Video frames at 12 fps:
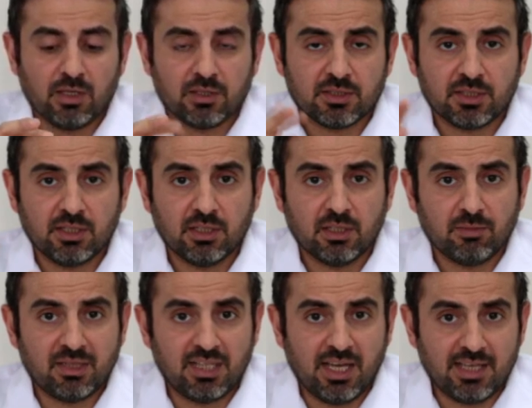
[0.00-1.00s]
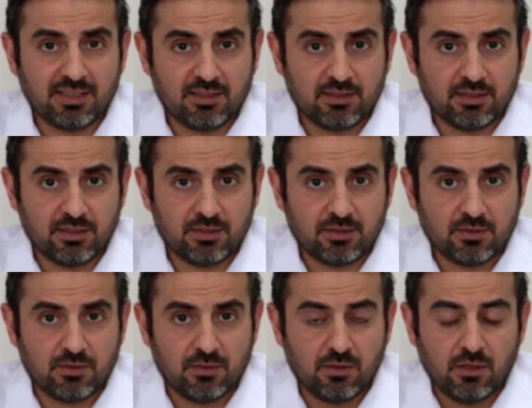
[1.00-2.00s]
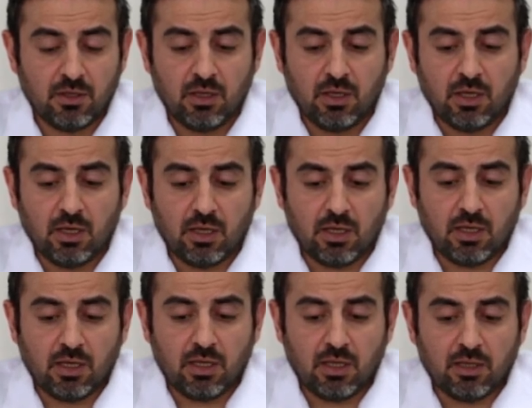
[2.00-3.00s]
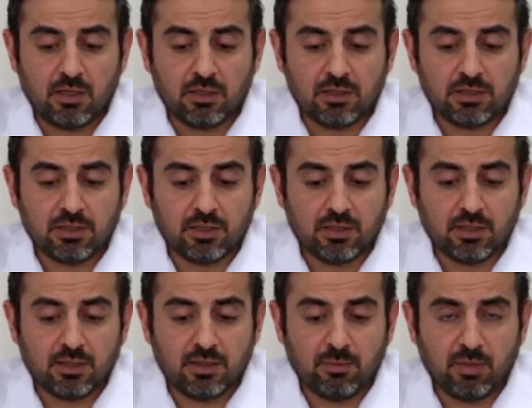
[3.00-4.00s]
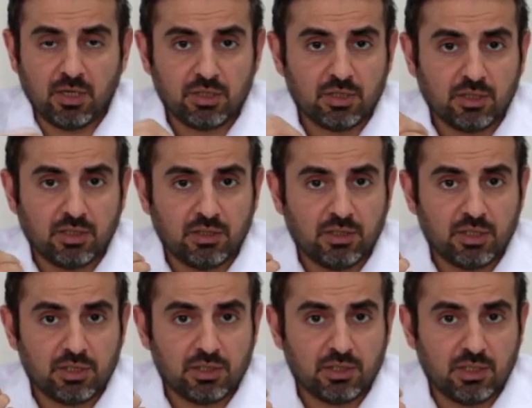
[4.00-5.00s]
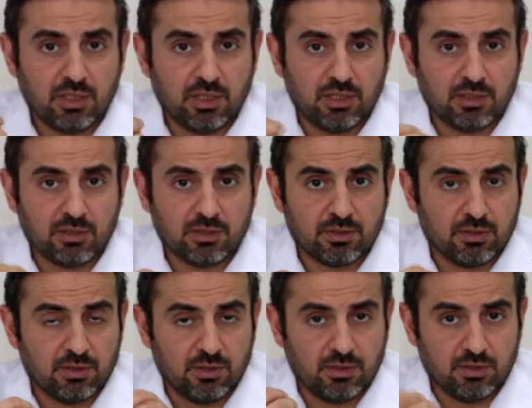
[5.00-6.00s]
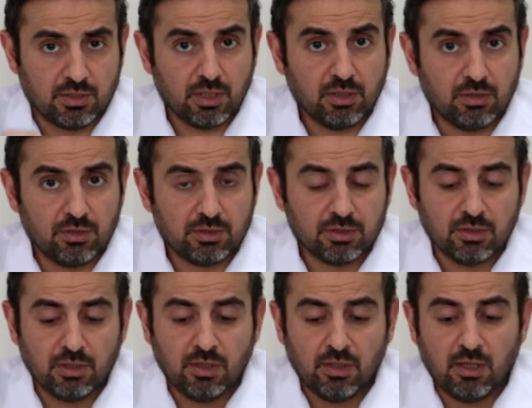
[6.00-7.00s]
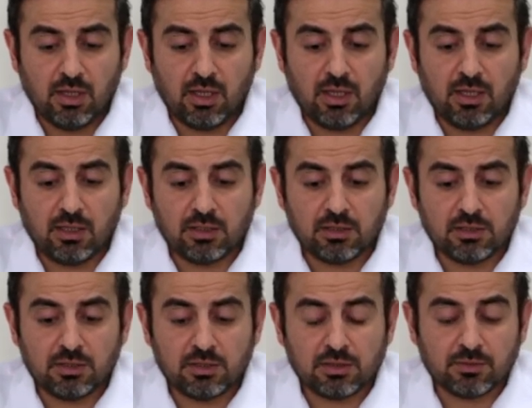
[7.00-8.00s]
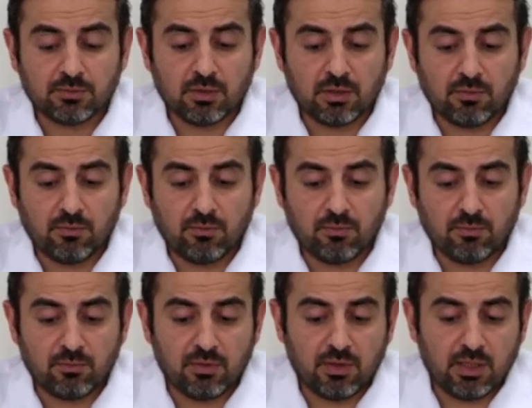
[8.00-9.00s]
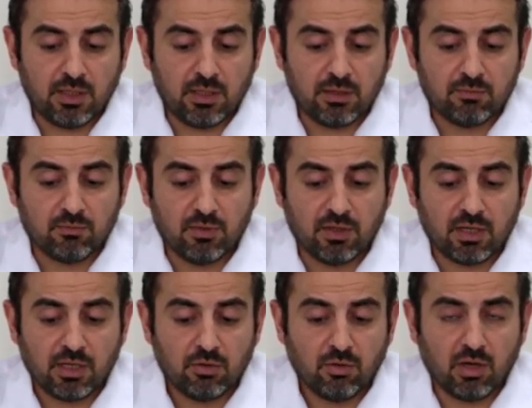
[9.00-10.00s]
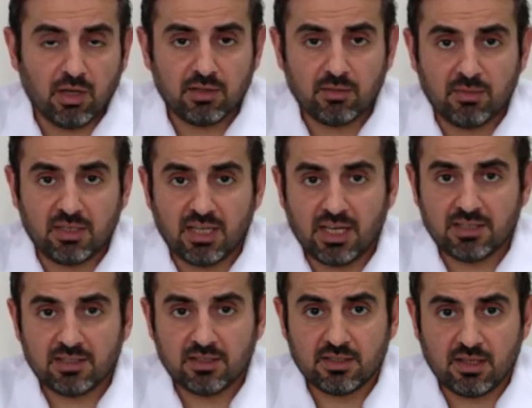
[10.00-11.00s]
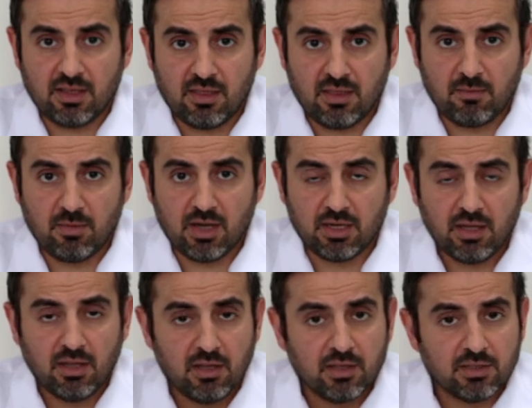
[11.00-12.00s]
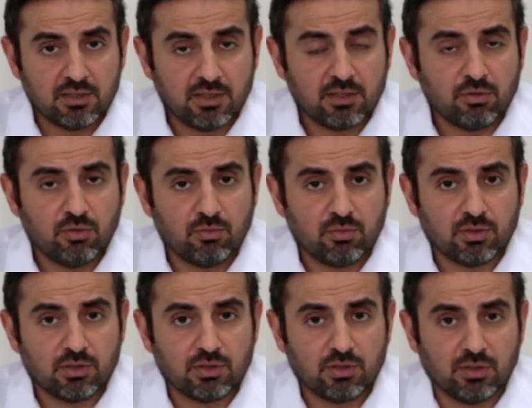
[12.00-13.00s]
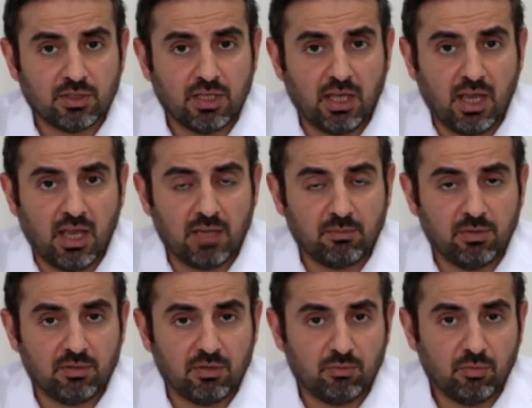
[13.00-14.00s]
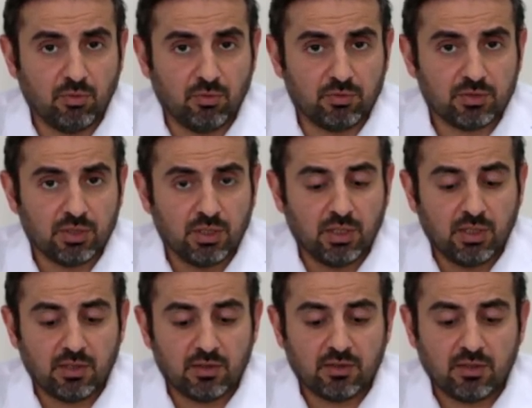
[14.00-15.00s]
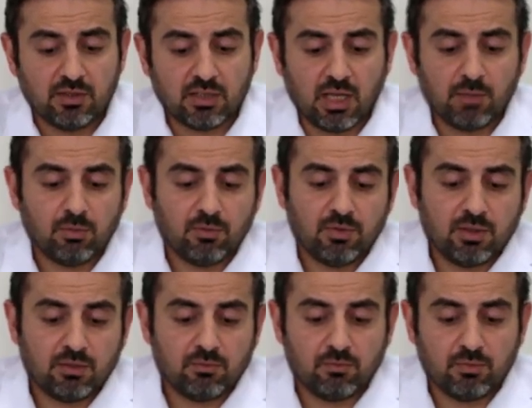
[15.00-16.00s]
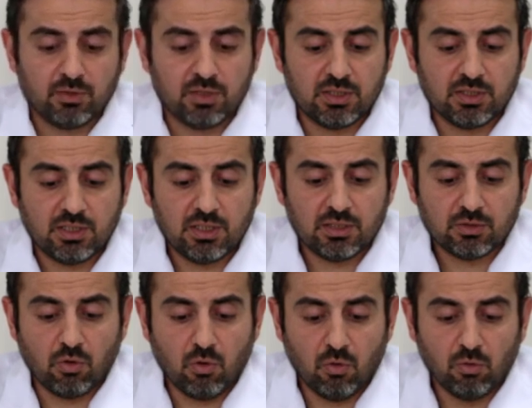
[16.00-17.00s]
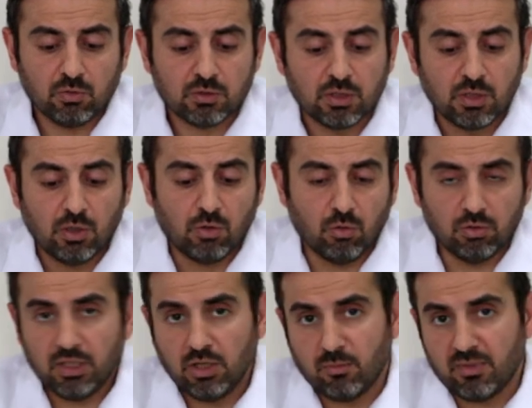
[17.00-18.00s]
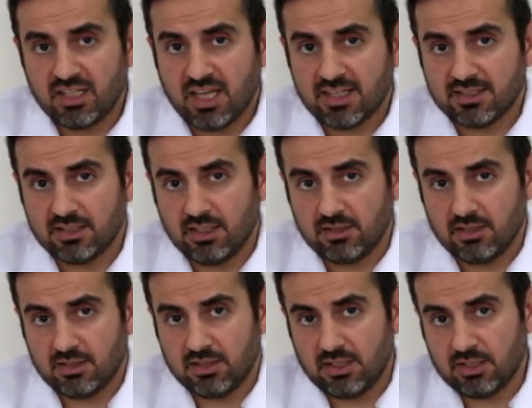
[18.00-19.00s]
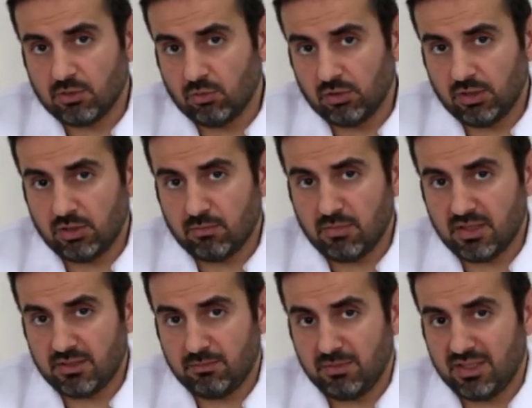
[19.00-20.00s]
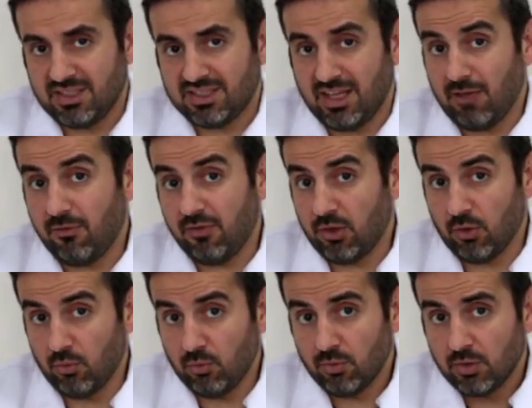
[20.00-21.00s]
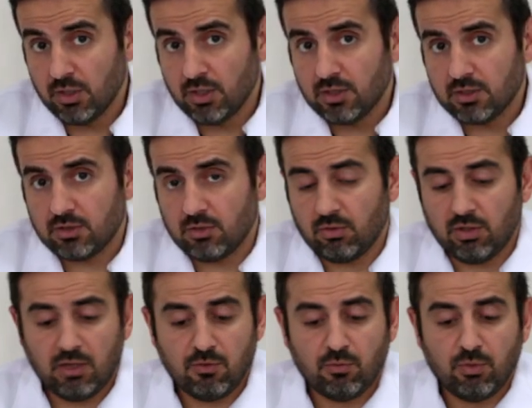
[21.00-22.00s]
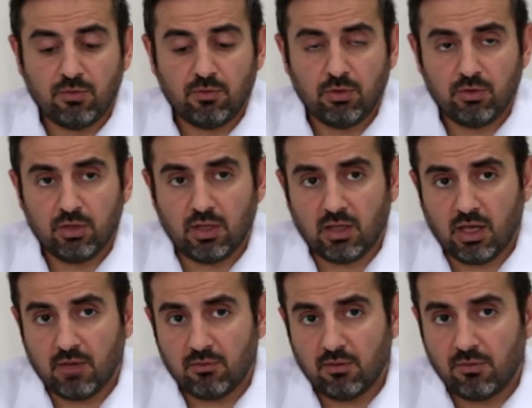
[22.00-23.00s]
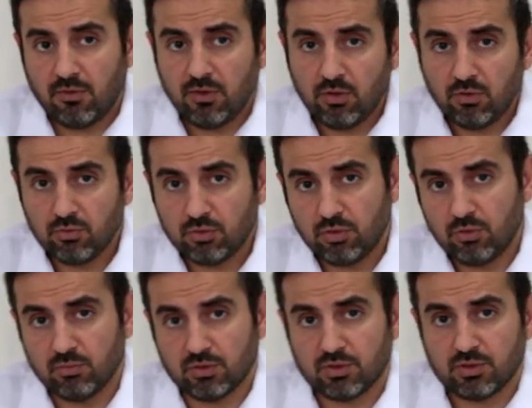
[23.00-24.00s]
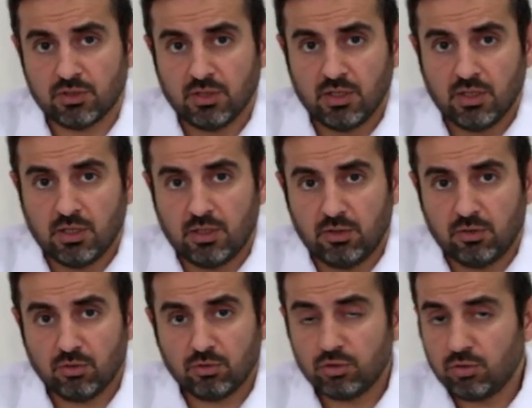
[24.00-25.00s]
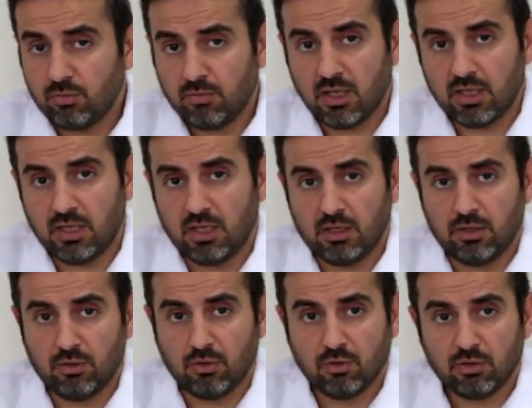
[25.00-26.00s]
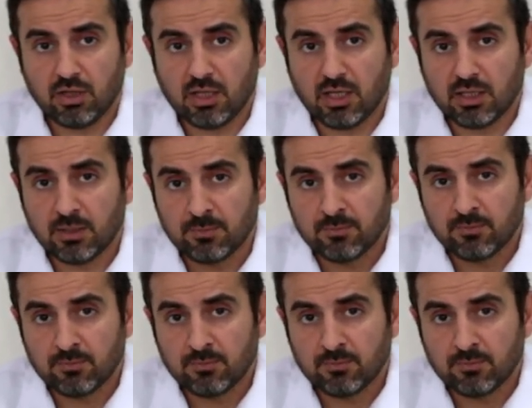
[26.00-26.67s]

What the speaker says: single metastasis and the patient condition is good, and there are no other metastases in the body, these tumors can be removed. This type of the disease called oligometastatic disease, oligo means a few. So if we have a few tumors, not too many, not like